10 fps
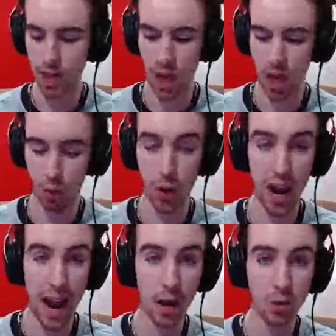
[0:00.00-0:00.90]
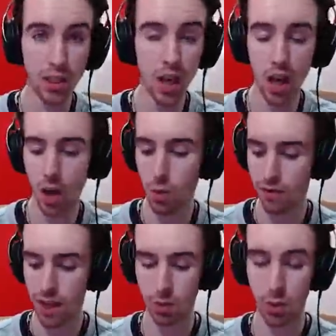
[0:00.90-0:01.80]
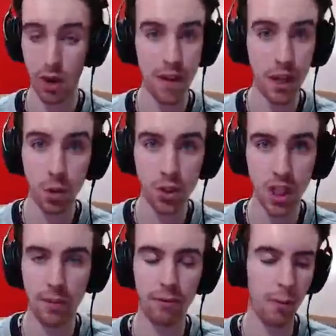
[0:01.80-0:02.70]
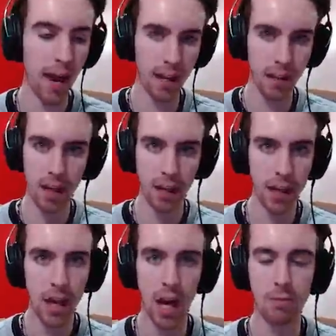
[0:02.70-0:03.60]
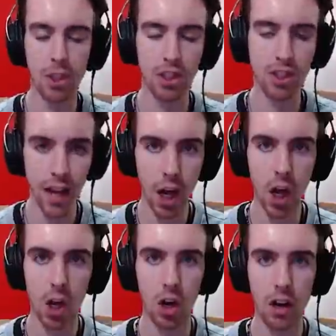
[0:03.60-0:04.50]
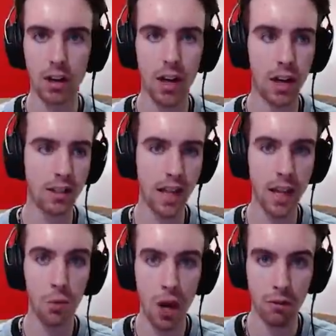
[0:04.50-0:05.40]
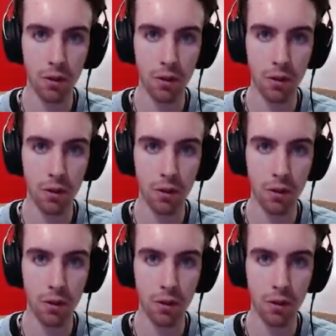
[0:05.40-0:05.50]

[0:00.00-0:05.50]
where houses are, whether that's where vehicles are coming from, anything. Just stay alert and stay aware of your